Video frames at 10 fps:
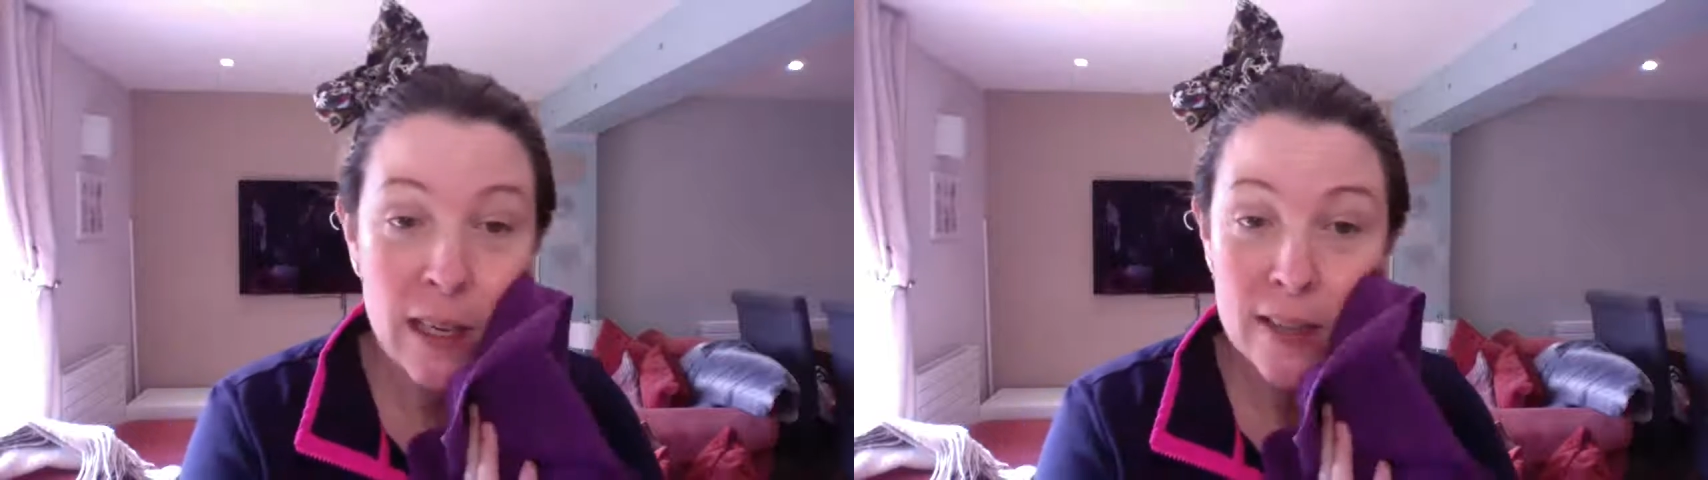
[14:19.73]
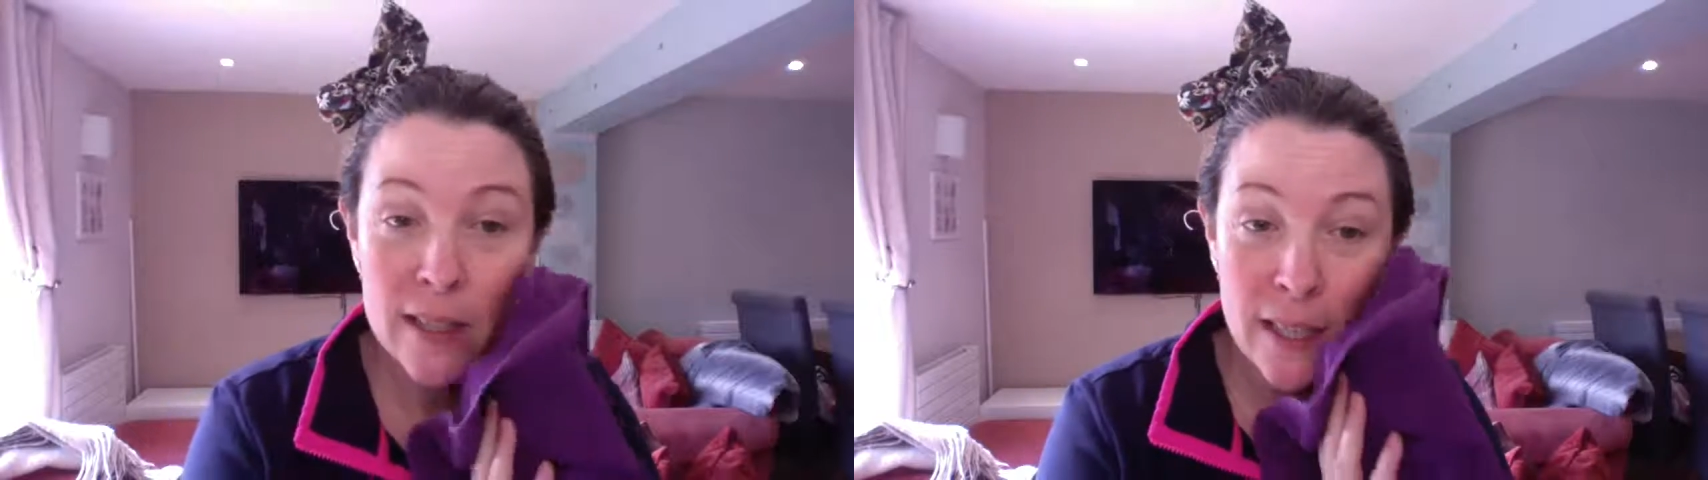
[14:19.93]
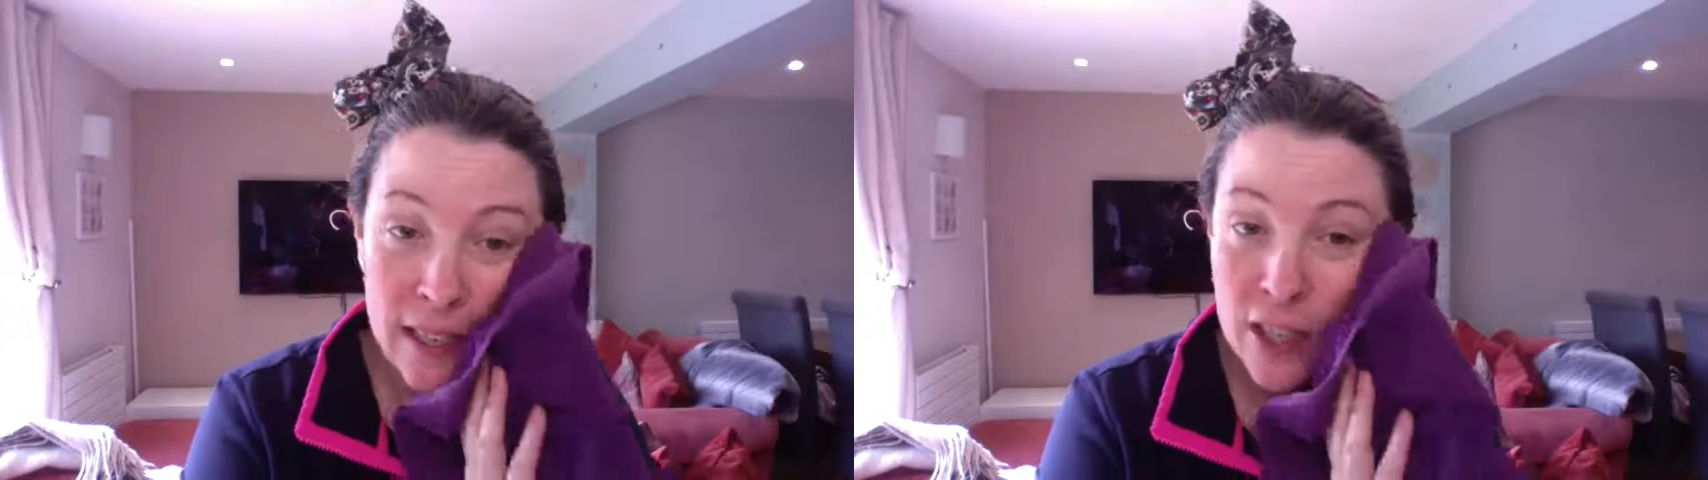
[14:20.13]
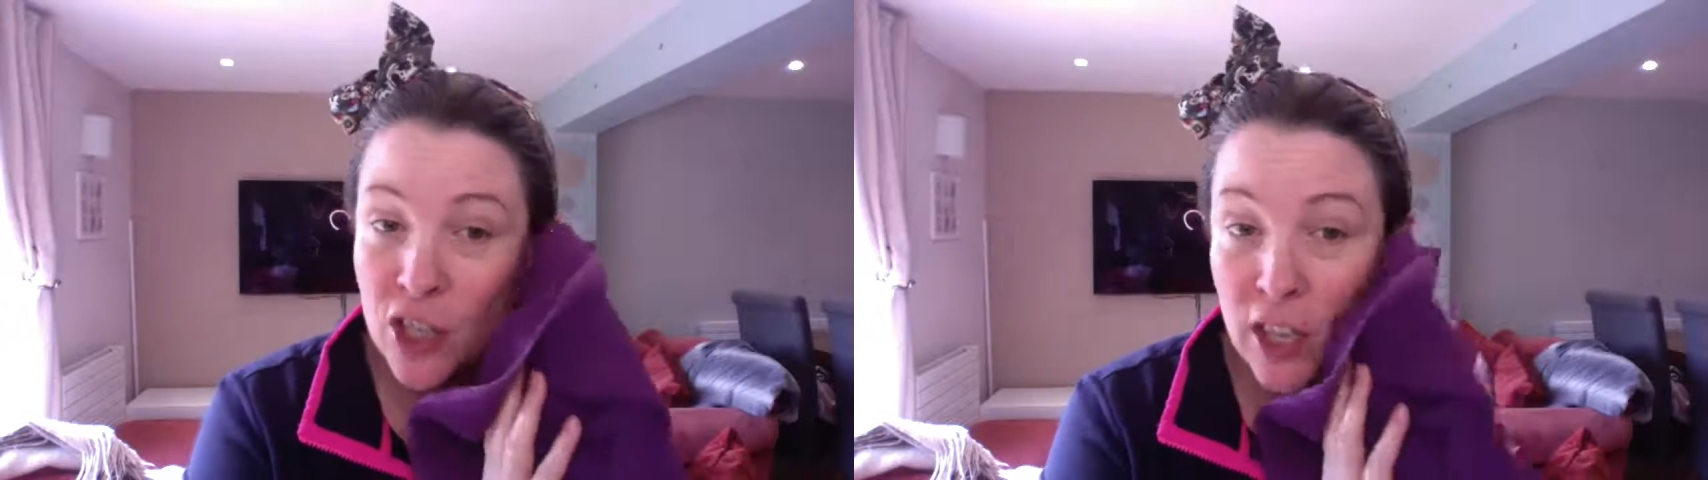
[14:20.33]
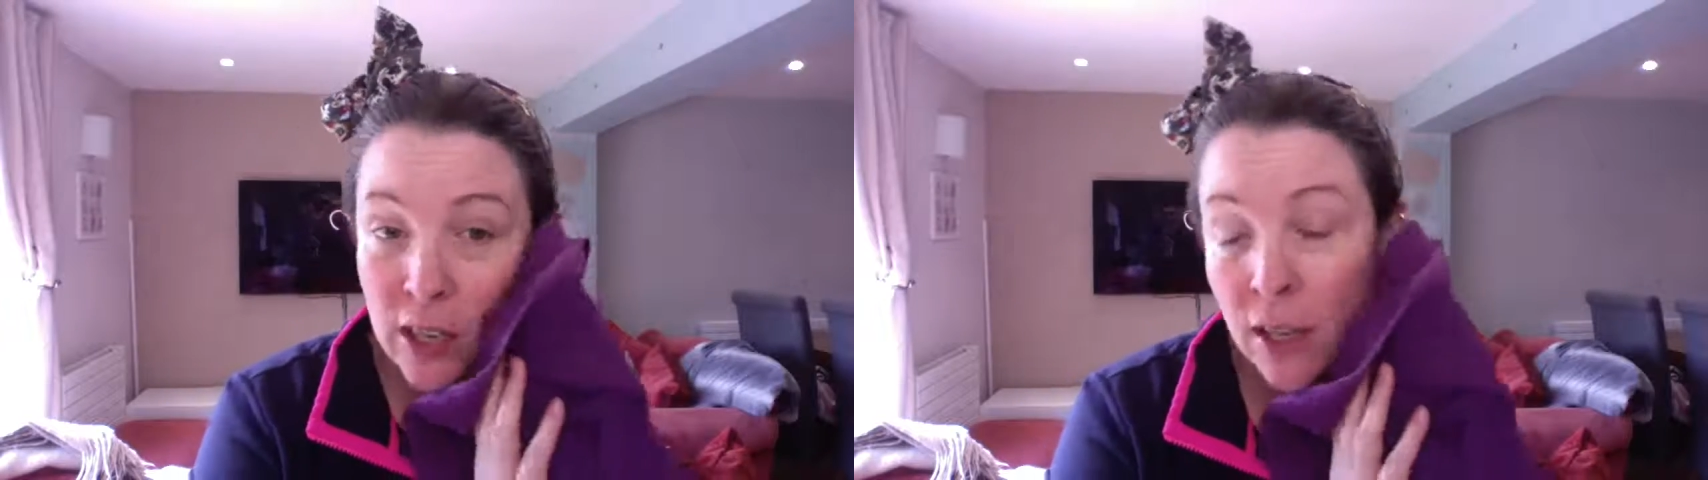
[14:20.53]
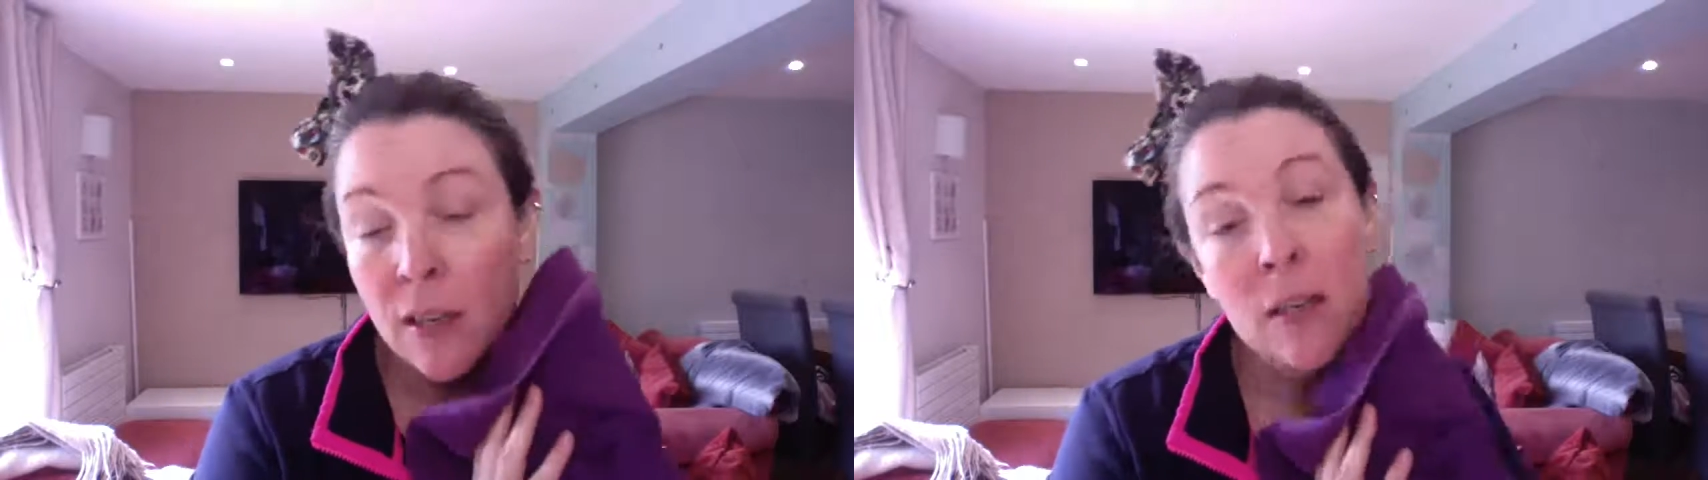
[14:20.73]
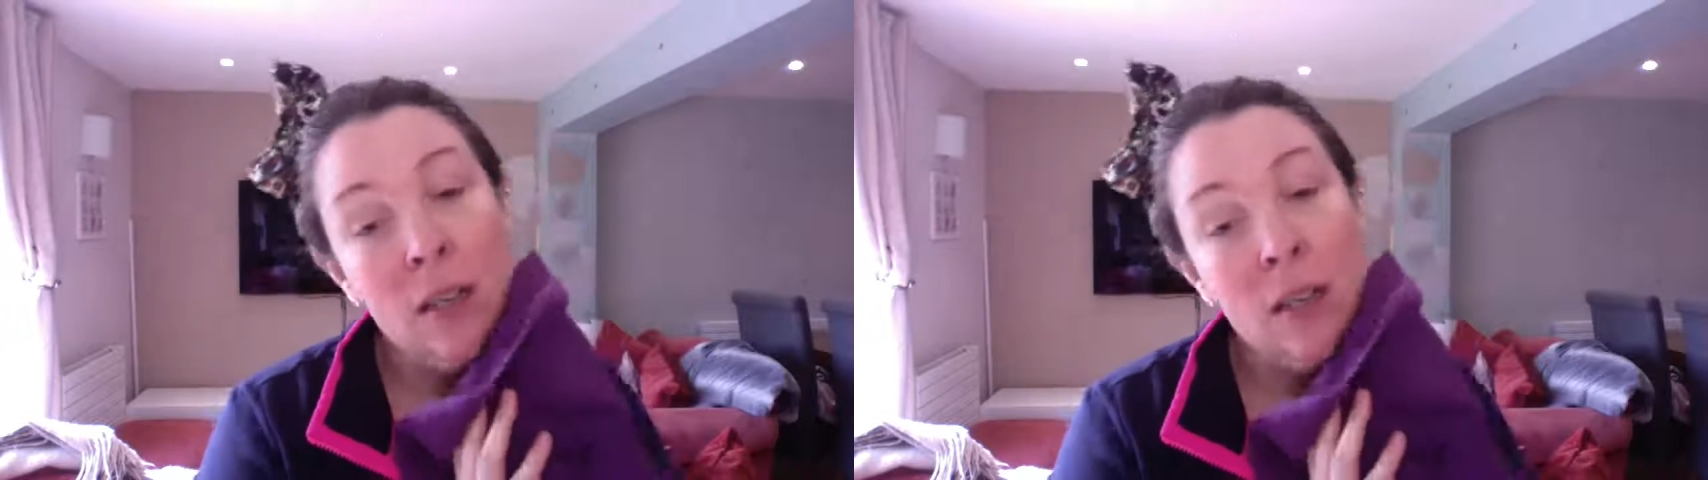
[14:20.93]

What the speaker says: anti-aging,